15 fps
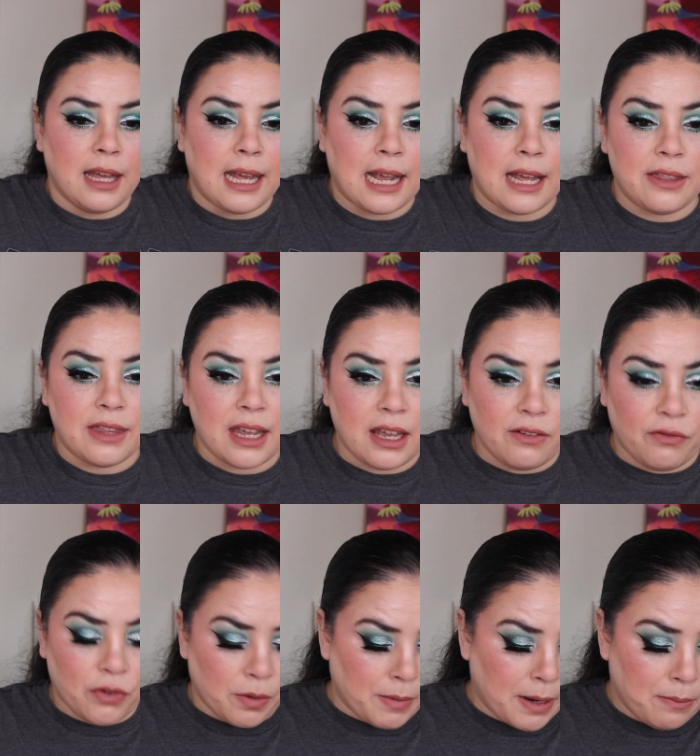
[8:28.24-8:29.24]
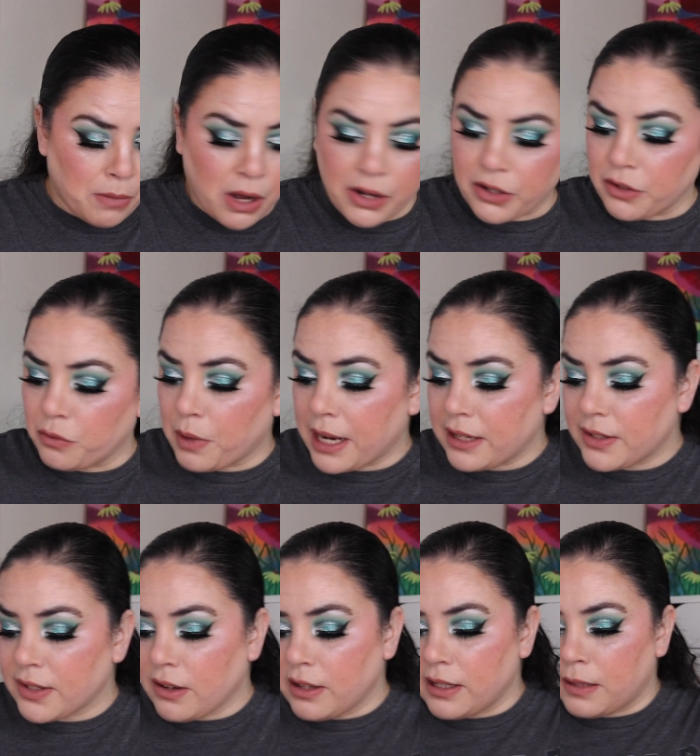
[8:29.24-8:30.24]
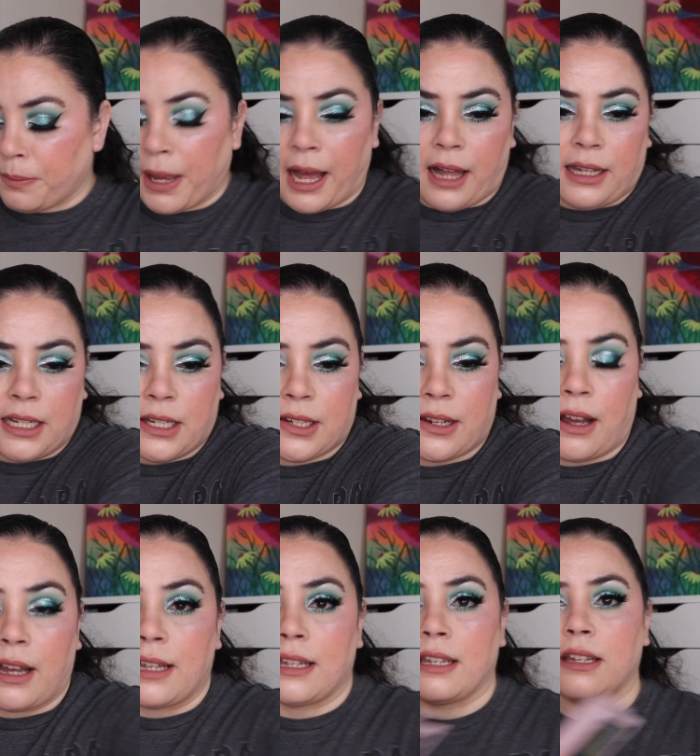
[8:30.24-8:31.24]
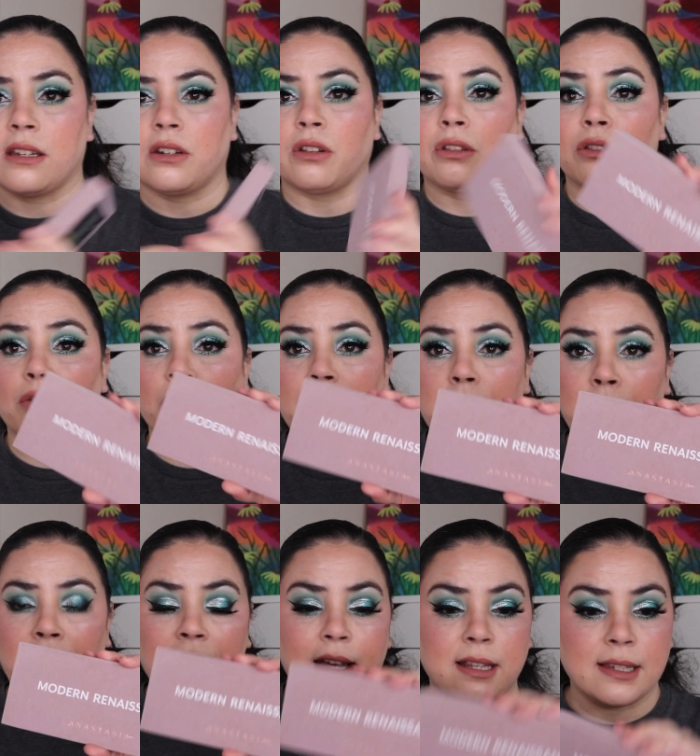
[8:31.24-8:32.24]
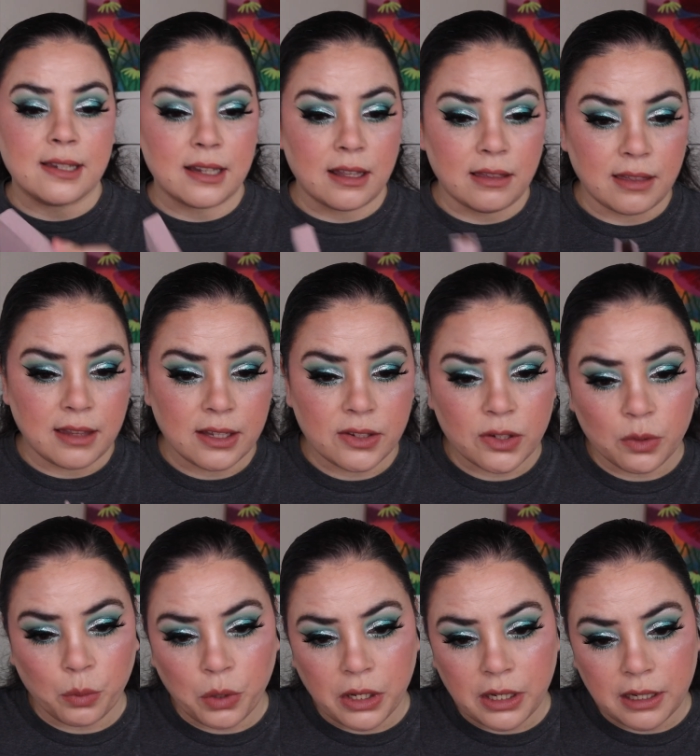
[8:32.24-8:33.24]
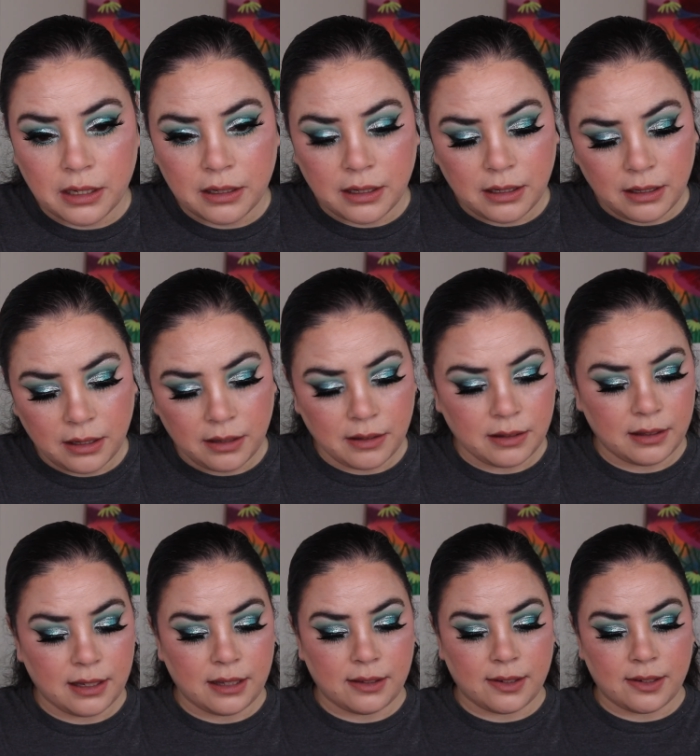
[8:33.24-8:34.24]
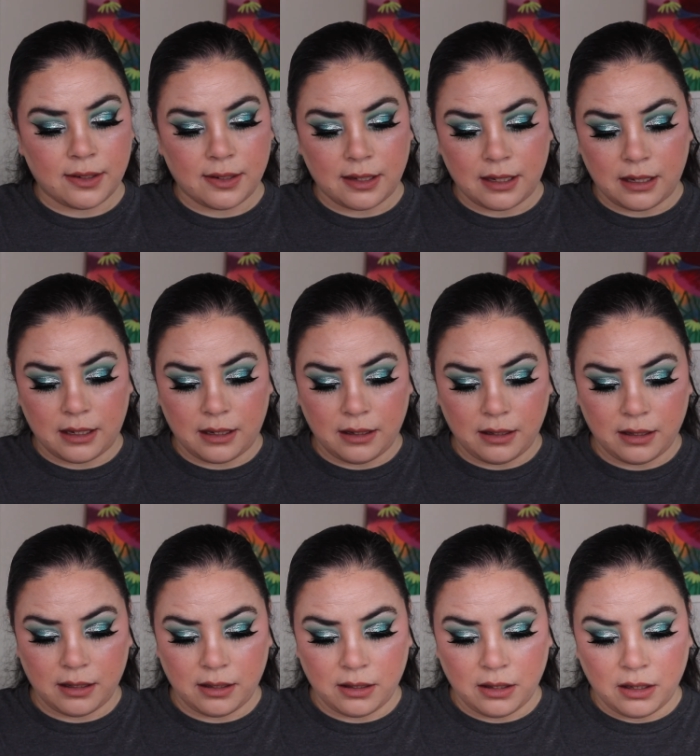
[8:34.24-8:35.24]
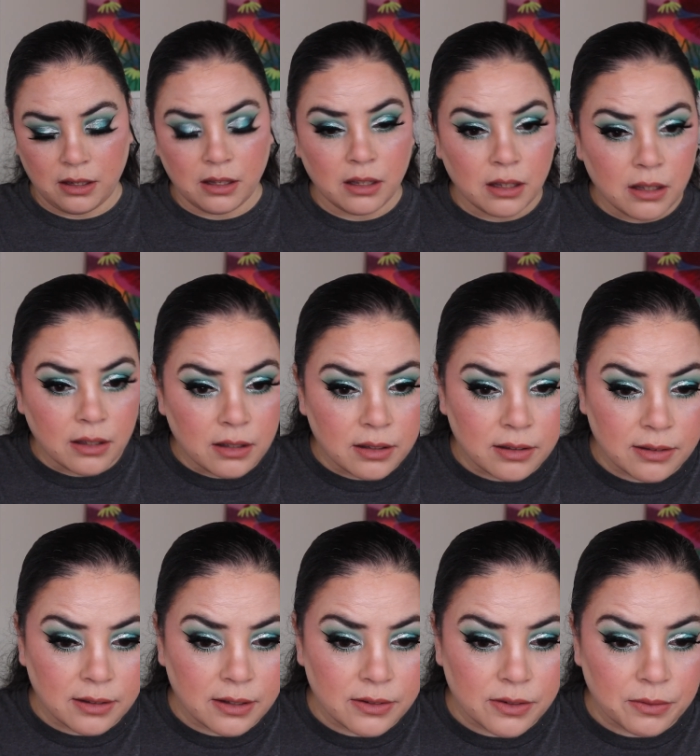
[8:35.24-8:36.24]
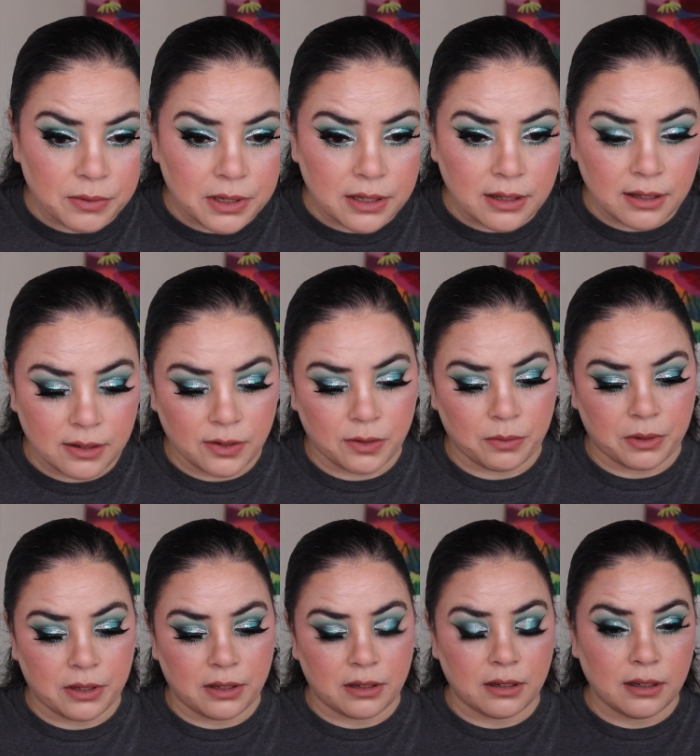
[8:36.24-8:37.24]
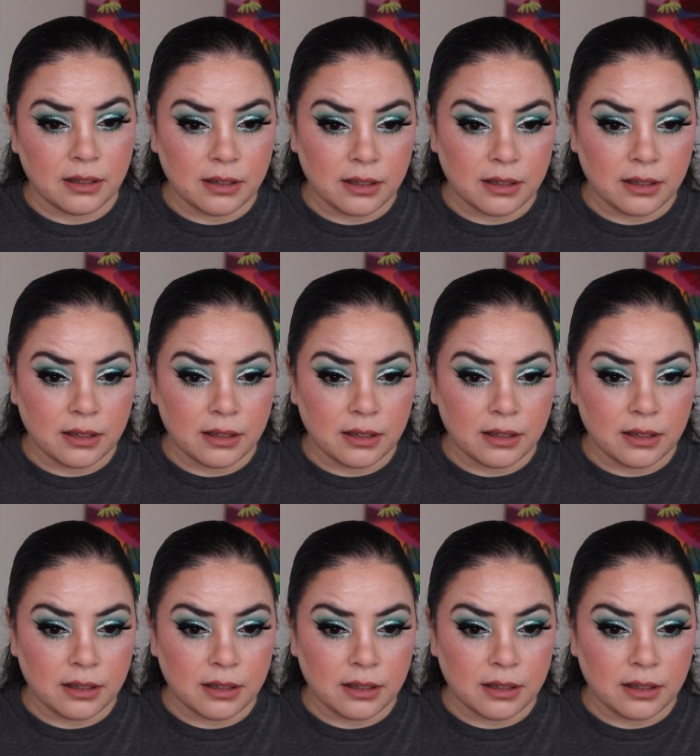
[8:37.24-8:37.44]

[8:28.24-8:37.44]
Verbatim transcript: And then for my Modern Renaissance palette, I hit three pans in this one. Let's see, this one, this one.